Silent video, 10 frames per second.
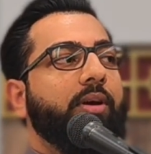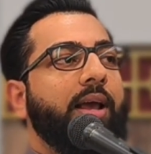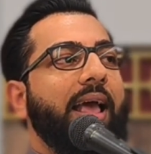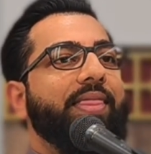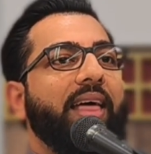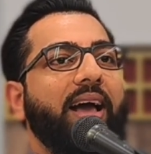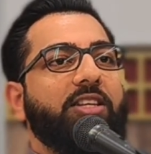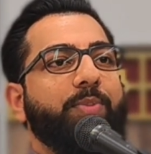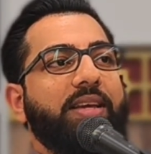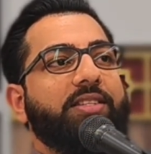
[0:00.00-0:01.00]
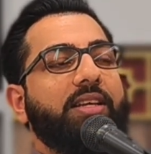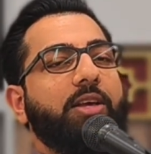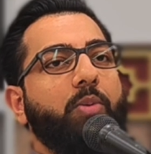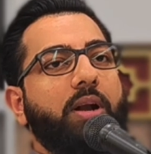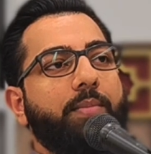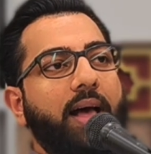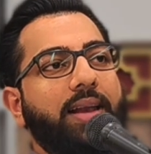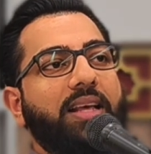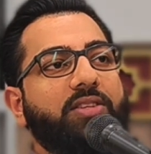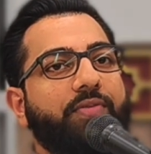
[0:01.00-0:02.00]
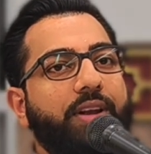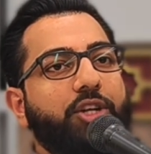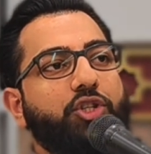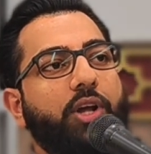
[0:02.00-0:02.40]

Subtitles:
And that is basically when a man has finished